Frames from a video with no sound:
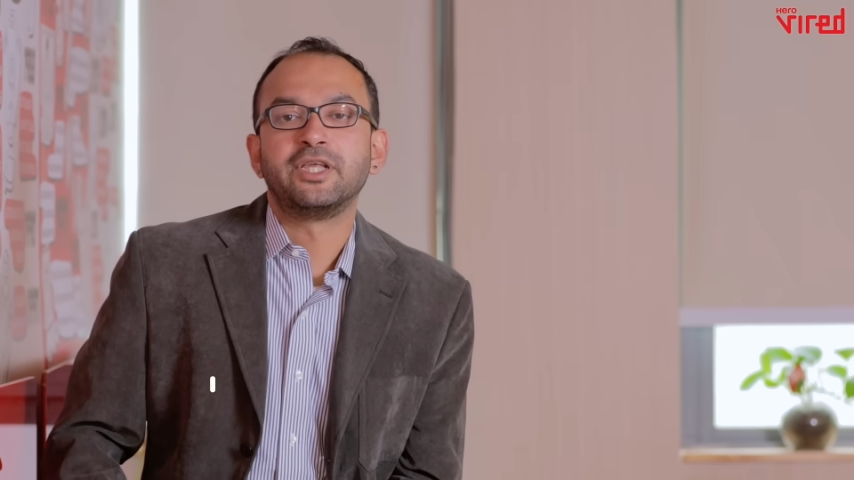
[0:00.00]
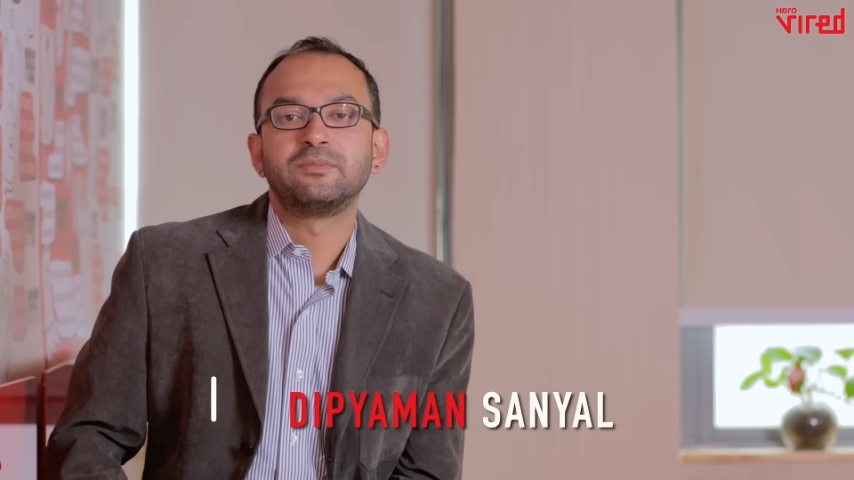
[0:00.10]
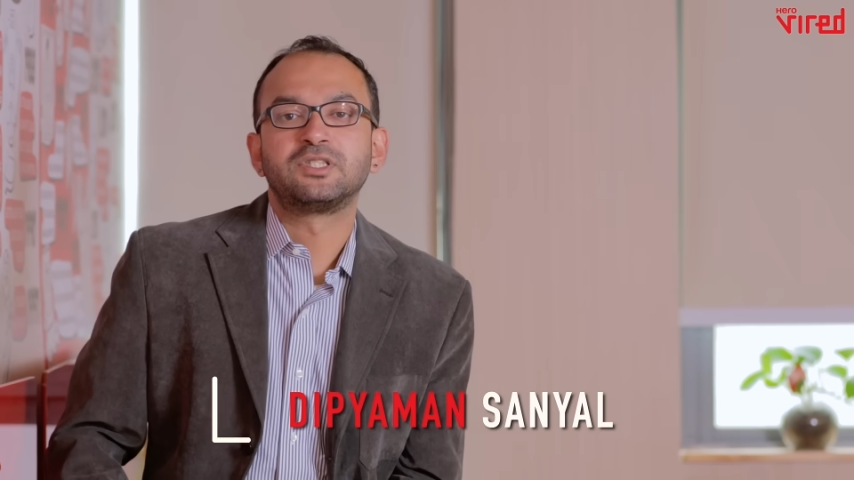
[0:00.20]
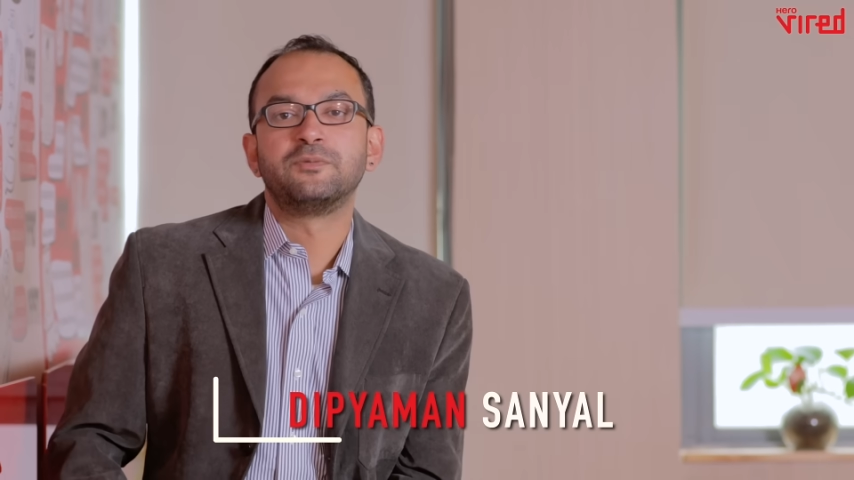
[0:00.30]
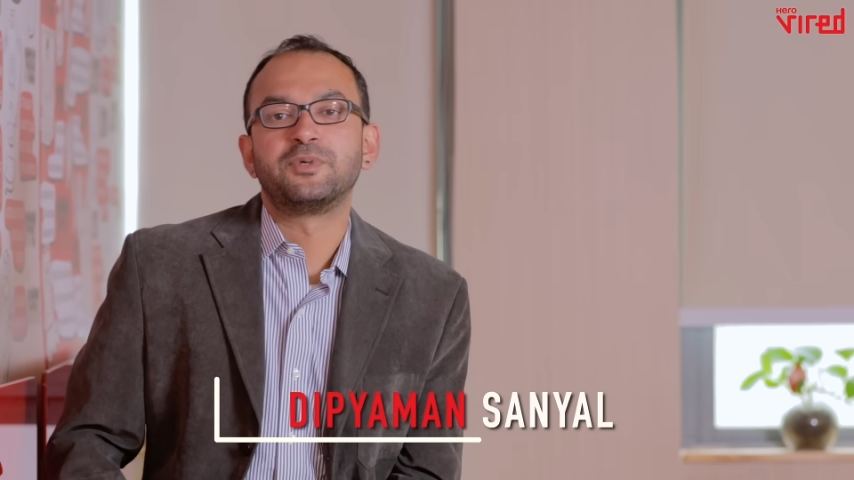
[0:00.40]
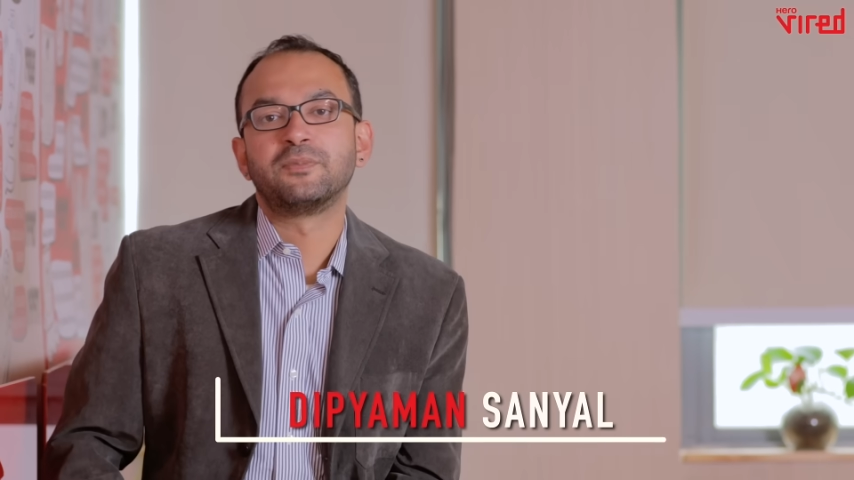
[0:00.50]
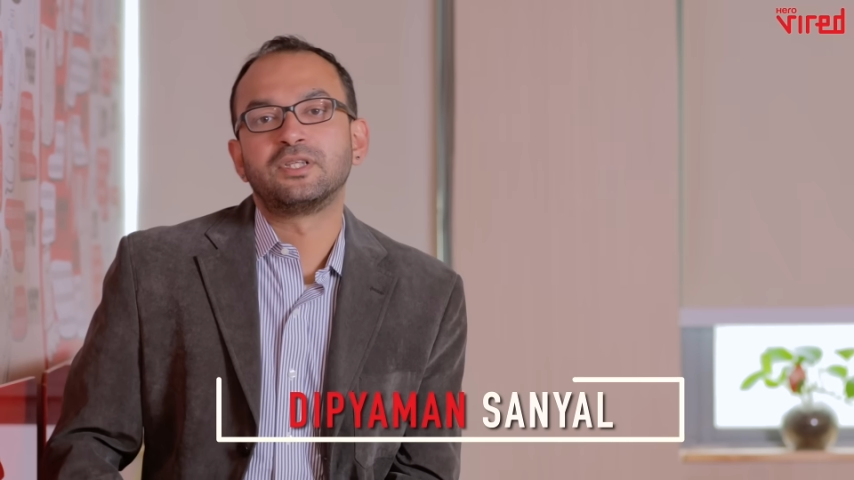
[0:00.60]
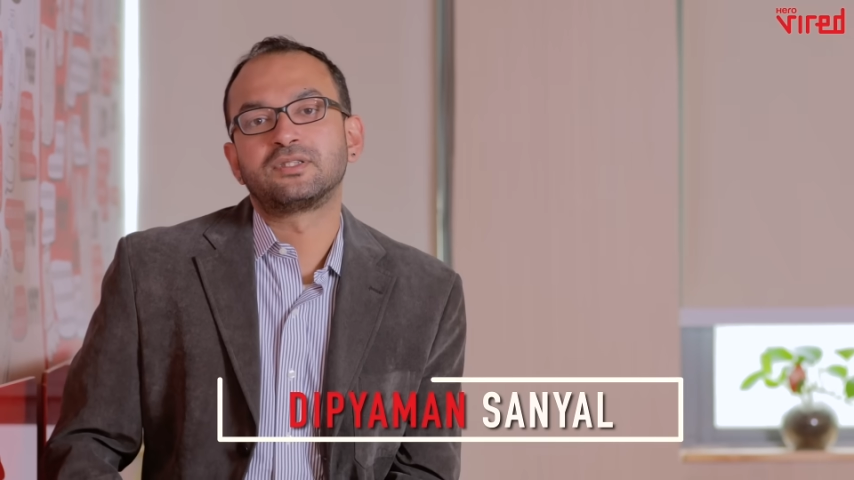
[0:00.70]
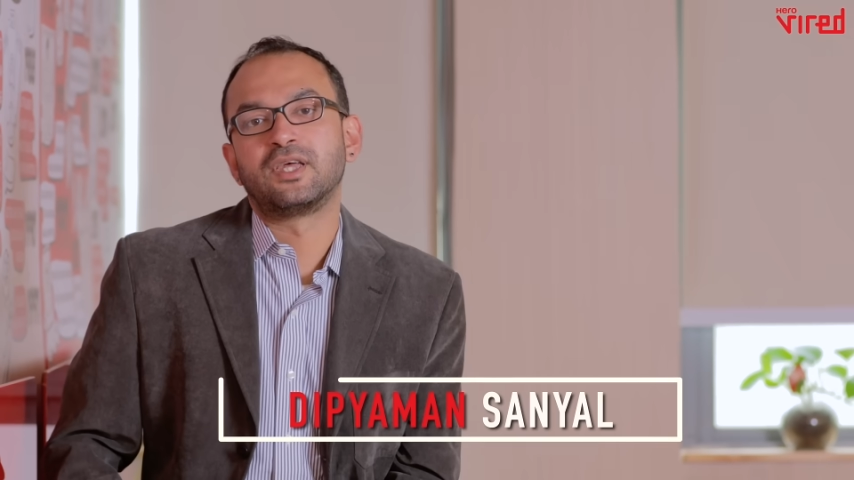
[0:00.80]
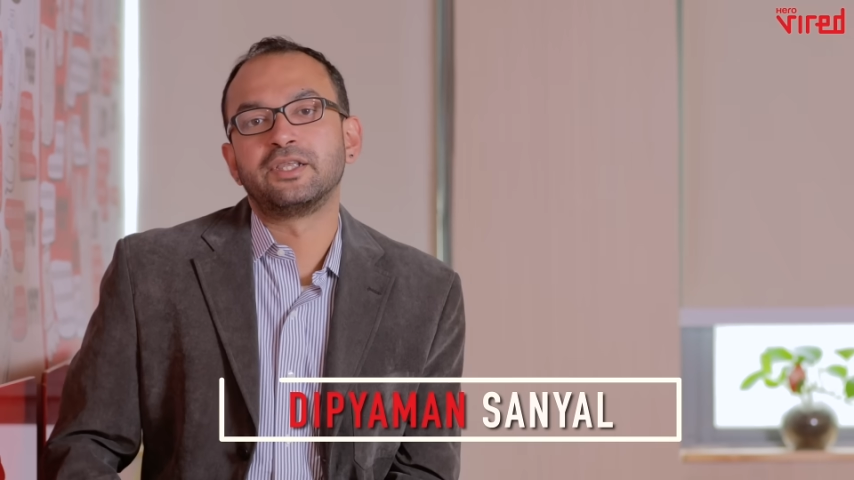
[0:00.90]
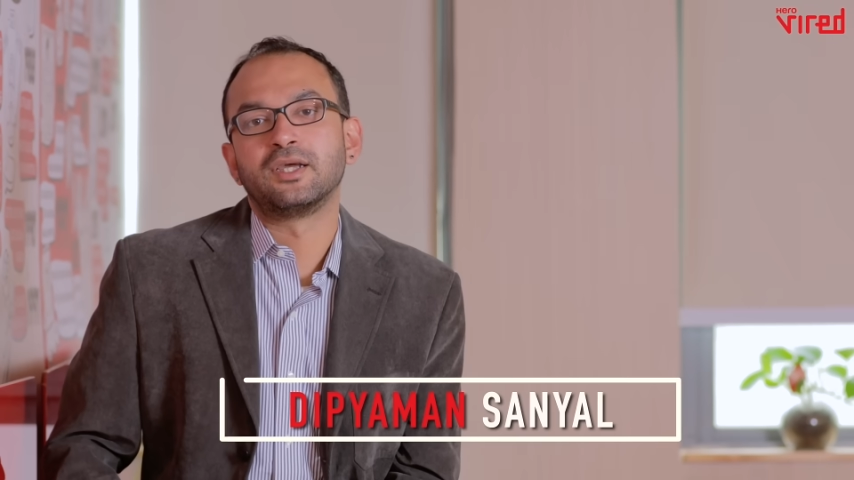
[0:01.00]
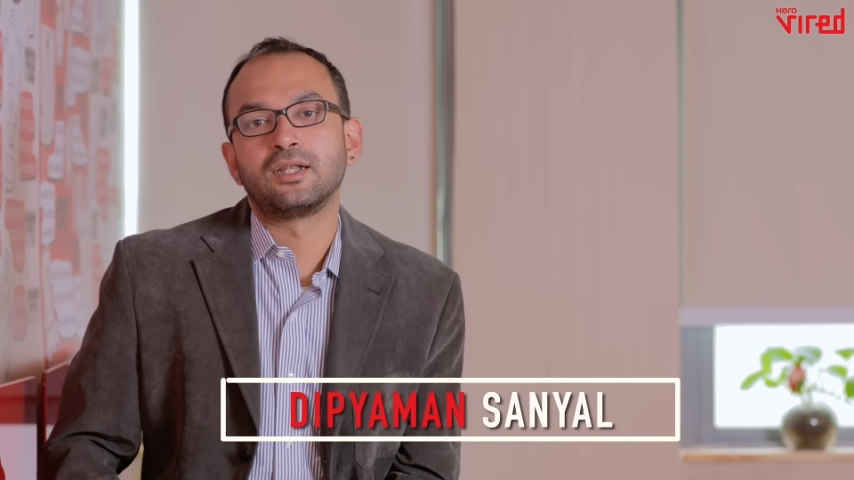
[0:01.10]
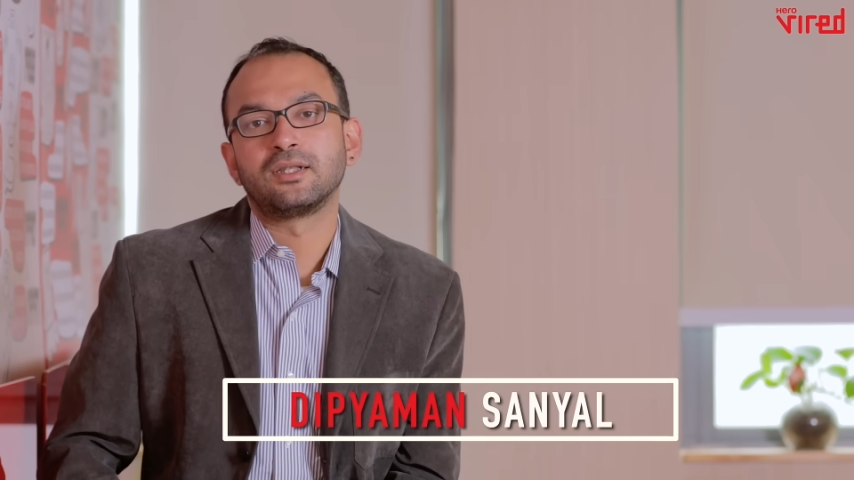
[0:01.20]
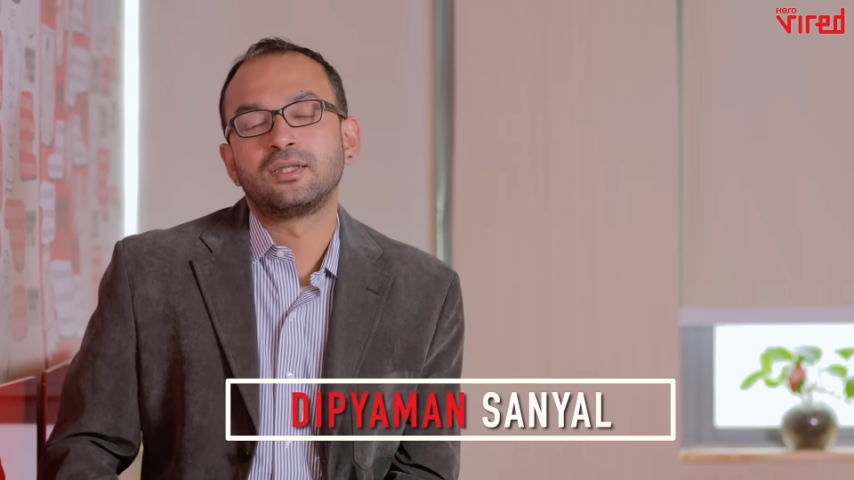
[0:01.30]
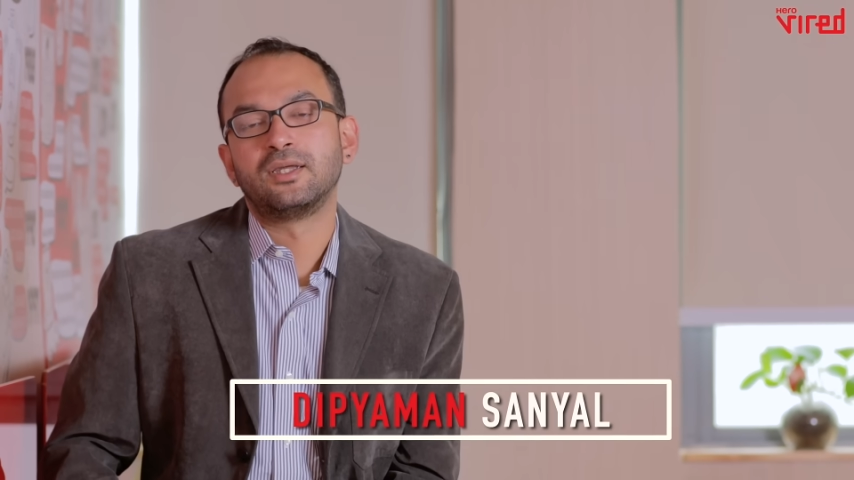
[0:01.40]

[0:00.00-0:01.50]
name is Dipyaman Sanyal